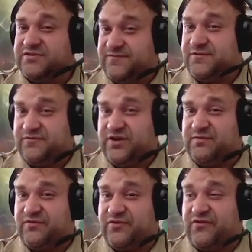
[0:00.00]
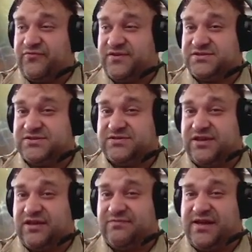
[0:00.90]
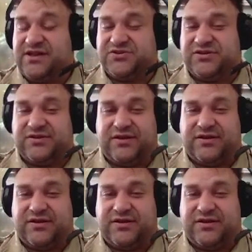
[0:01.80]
For a frame of reference, imagine